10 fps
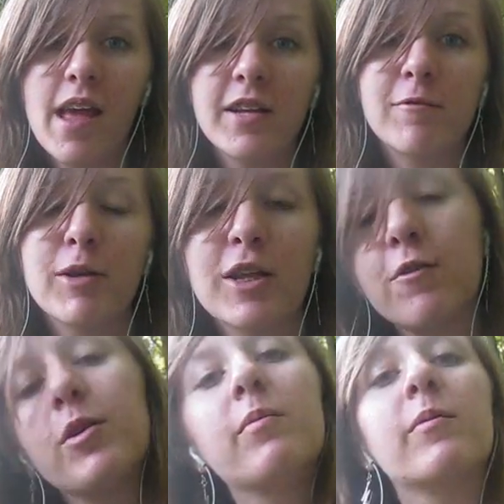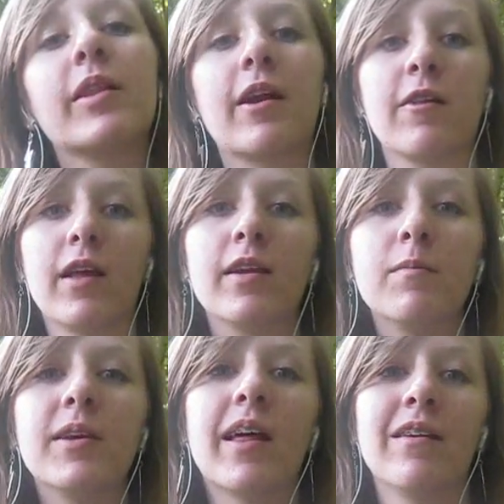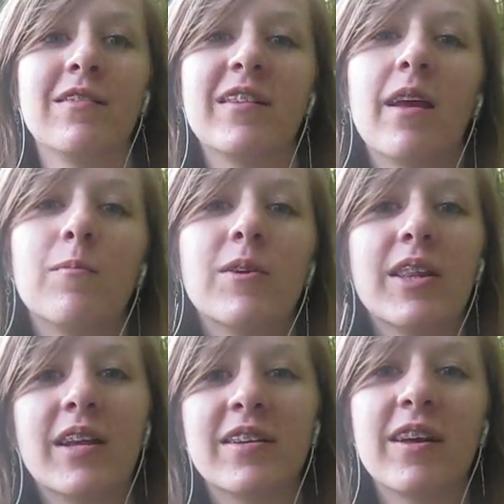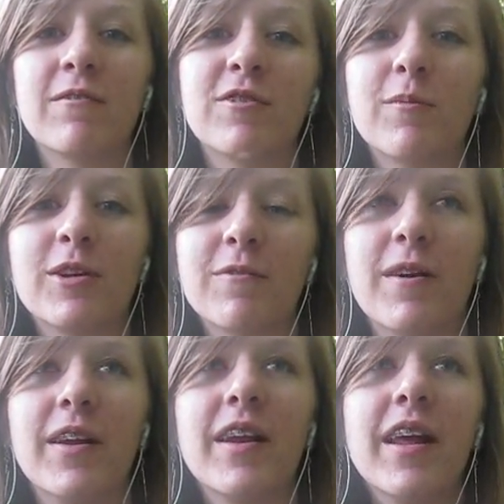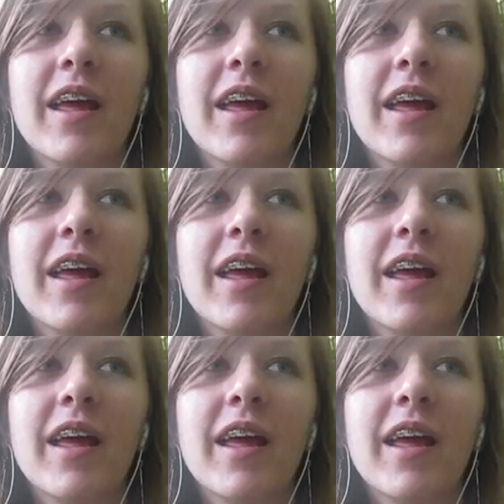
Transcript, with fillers: And just meeting so many people that are like me and that understand me and that just have so much fun.